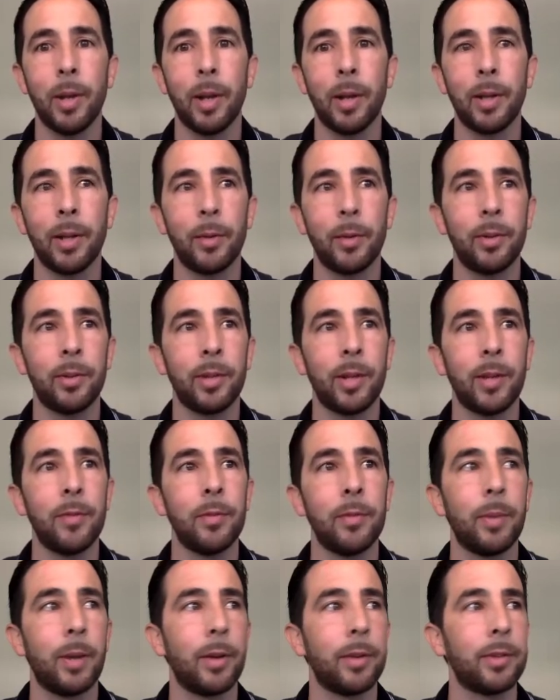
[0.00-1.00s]
I think we saved them
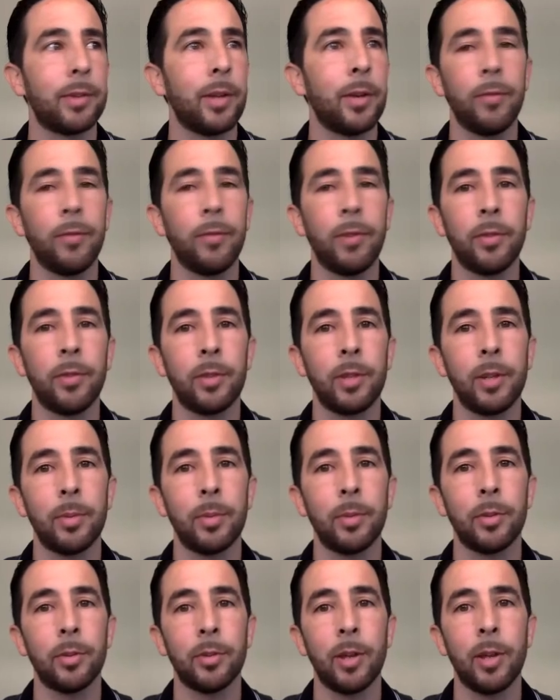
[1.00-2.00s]
about 10 or
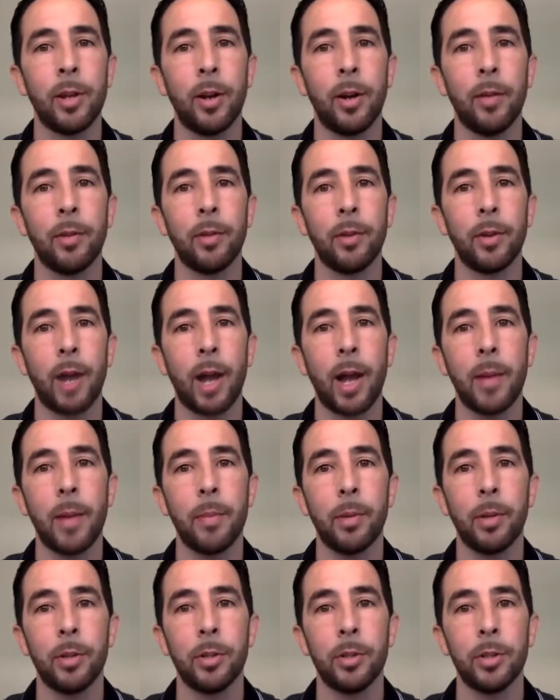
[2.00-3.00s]
15% of their ad
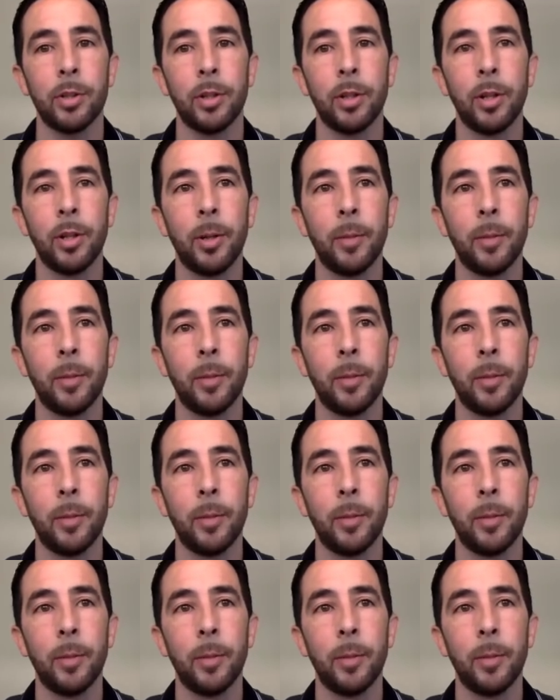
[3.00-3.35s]
budget.